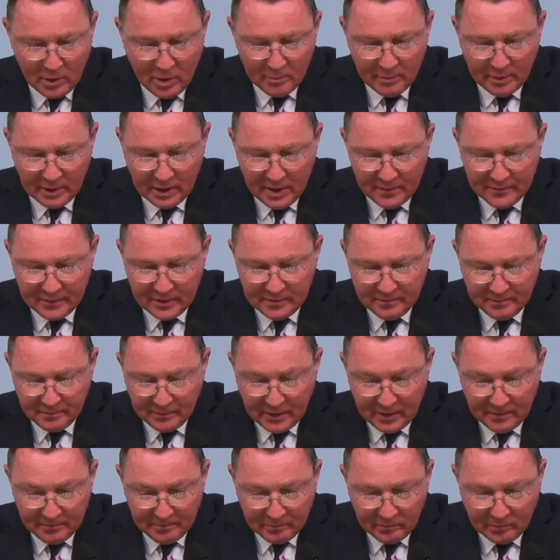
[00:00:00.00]
Beloved,
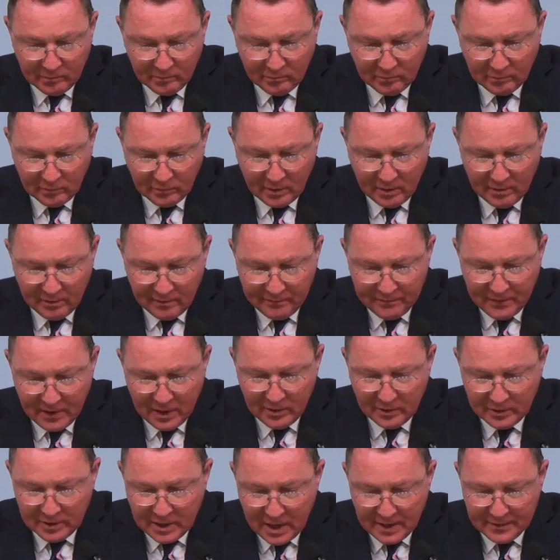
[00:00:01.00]

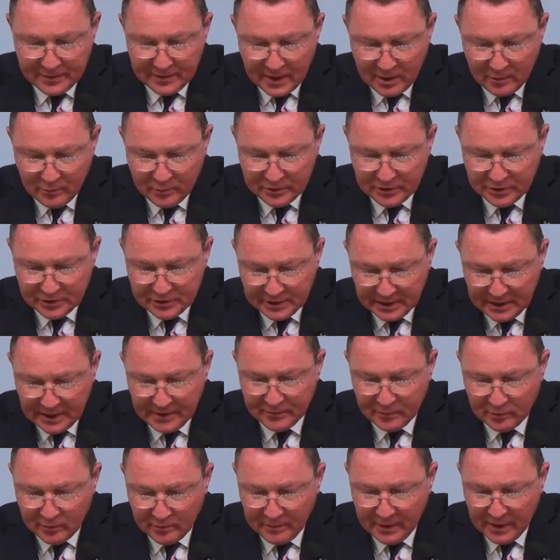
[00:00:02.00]
follow not that which is
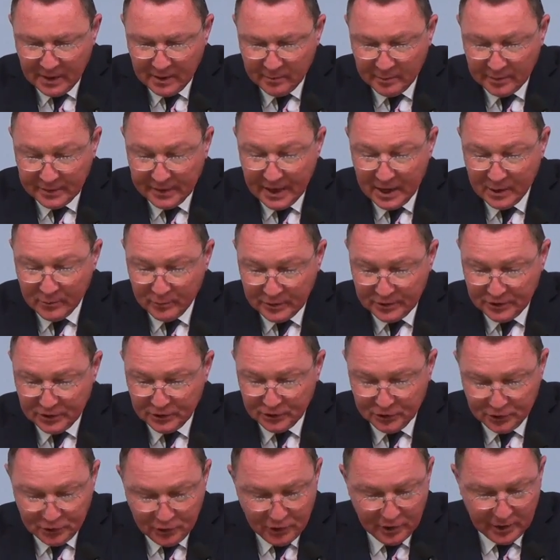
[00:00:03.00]
evil, but that which
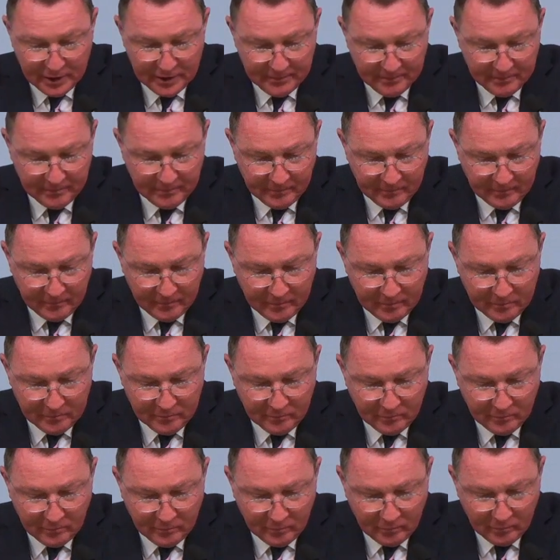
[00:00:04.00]
is good.
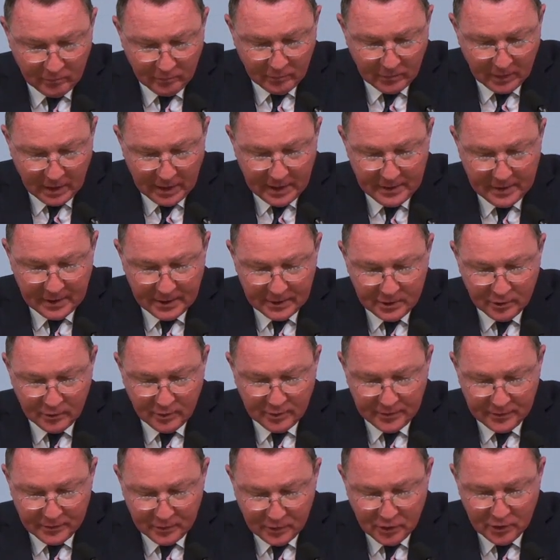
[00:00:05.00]
He that
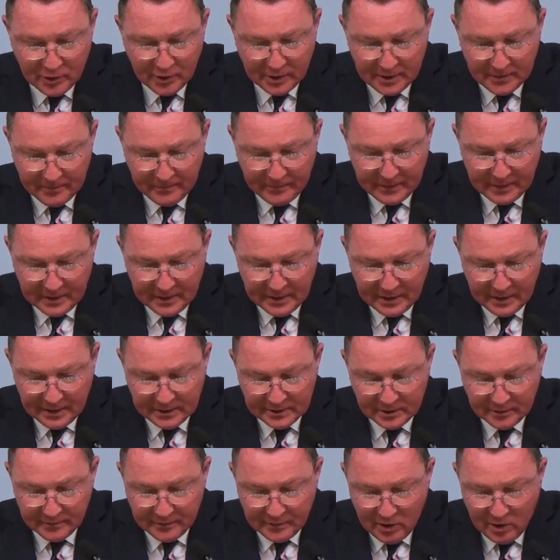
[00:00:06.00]
doeth good
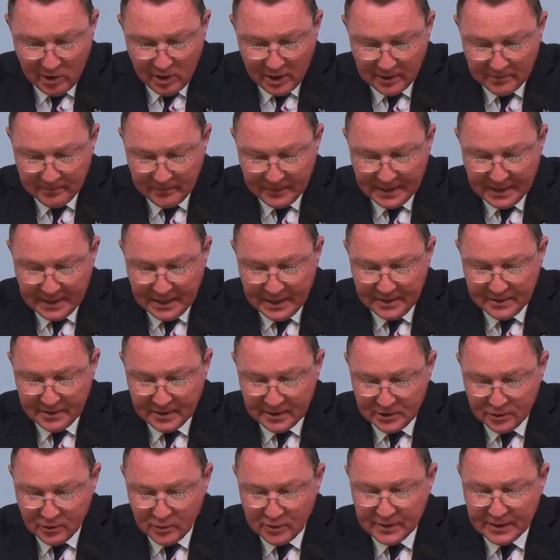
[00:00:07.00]
is of God. He
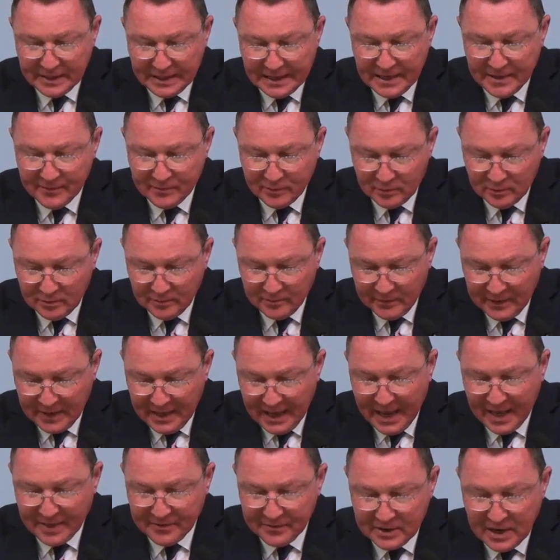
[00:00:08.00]
that doeth evil
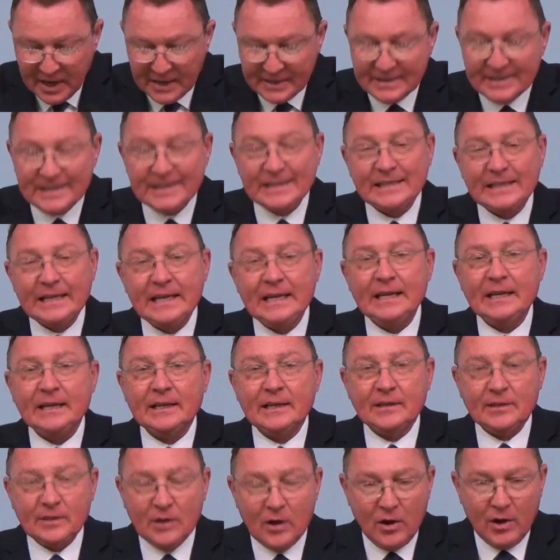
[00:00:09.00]
hath not
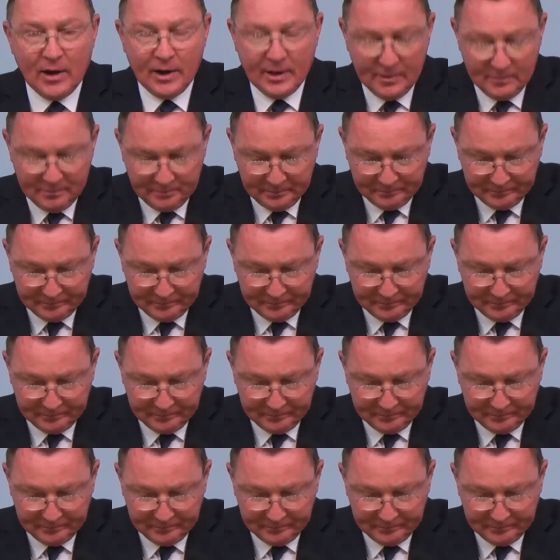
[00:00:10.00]
seen God.